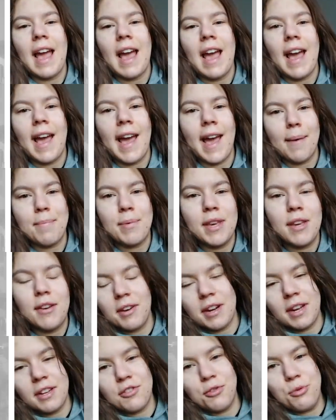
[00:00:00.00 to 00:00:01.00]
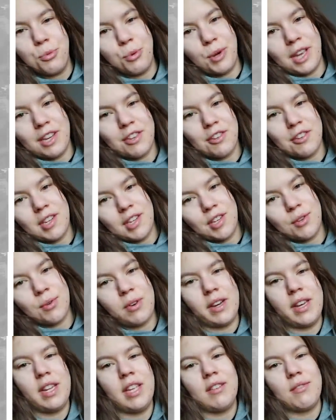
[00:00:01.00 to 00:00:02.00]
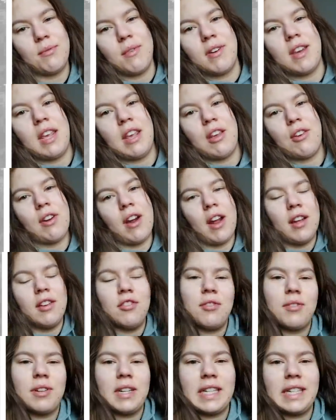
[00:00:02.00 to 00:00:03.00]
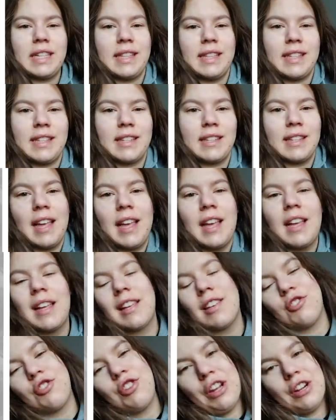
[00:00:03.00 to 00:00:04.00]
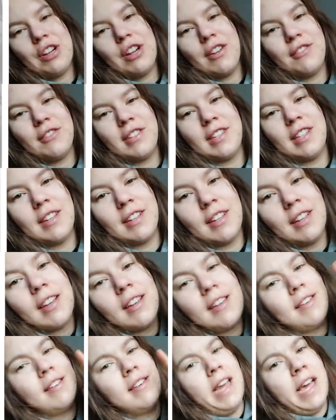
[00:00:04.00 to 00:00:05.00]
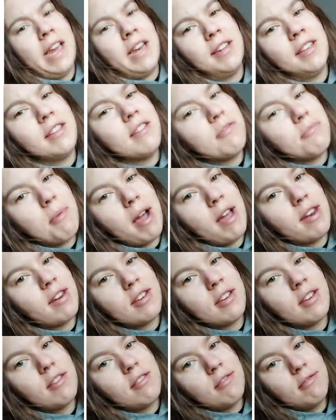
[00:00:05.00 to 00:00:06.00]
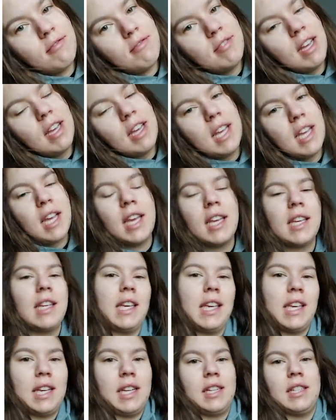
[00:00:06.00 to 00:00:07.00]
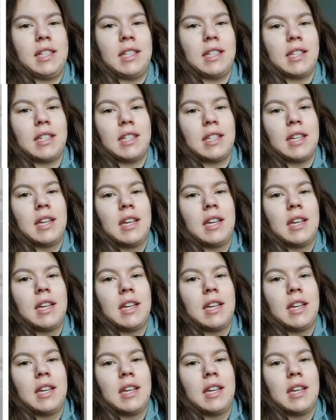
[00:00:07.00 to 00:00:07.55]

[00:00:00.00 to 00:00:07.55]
Happy graduation, 2020 graduates. Shout out to Natalie DeMonico and